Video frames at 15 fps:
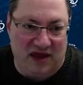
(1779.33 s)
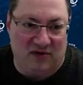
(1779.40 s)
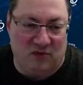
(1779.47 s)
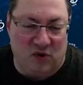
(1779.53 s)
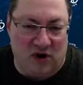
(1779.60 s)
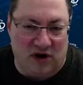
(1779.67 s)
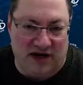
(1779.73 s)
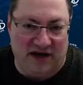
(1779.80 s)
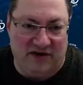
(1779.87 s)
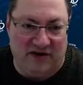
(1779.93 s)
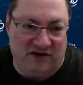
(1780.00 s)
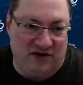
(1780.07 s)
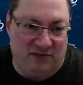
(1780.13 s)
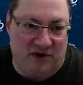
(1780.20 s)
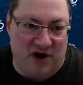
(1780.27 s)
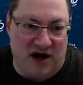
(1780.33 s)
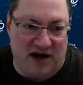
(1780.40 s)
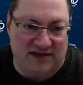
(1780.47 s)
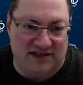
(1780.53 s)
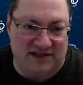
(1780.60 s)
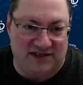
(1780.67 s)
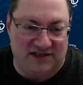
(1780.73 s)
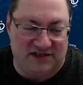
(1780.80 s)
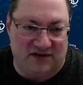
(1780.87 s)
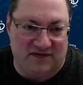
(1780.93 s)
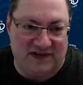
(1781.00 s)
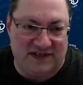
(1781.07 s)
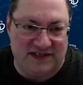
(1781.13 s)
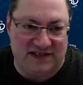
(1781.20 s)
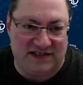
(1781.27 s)
and want to use your products and
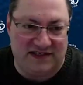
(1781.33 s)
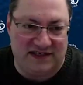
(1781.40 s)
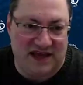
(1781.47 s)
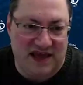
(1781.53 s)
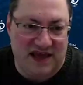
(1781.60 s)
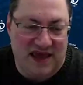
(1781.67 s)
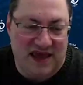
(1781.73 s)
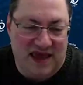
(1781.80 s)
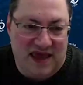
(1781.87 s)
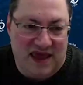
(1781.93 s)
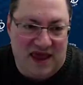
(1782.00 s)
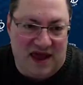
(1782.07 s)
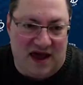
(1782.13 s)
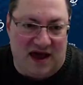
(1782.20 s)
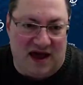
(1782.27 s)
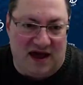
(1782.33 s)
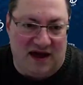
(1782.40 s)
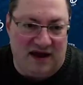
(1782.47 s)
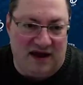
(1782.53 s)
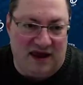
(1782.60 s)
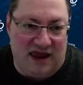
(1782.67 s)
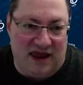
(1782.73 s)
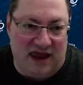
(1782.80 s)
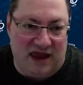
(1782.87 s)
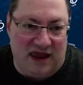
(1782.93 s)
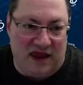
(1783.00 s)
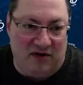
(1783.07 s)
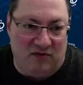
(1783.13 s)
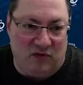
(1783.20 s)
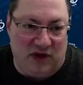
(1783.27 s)
services.
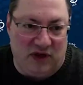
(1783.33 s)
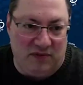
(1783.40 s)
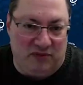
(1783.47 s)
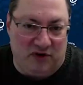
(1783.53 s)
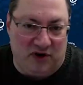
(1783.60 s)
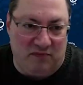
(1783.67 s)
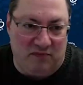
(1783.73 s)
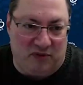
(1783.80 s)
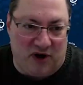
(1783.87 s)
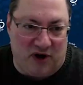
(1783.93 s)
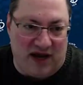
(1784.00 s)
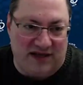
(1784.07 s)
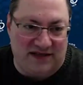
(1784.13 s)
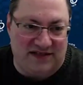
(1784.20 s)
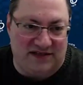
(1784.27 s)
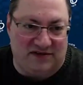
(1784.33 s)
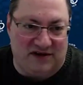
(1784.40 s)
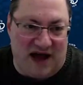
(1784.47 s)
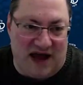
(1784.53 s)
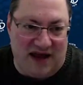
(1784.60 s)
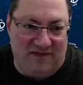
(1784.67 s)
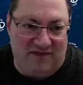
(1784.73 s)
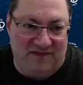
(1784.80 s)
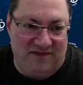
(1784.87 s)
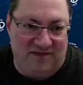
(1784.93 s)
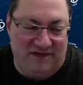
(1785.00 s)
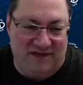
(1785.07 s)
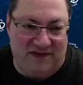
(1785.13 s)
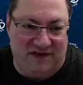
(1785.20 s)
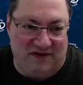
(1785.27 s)
And we bring brands to life.
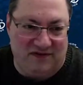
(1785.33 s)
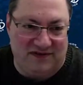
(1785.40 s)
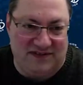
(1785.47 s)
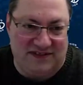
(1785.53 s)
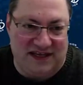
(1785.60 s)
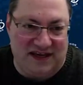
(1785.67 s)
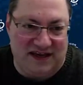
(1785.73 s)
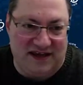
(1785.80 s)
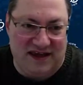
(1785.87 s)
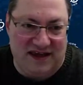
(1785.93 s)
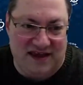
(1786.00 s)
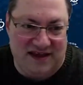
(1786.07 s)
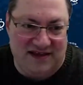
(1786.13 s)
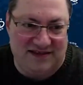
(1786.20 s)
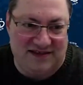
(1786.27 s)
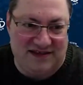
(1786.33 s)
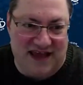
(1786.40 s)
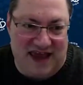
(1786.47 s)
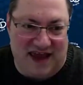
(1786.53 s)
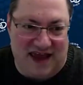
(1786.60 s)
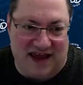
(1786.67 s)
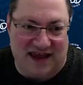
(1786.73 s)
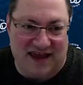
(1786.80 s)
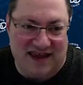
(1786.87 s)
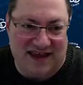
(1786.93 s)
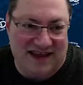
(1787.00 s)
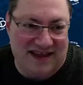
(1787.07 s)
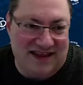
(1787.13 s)
Don't zig, zag.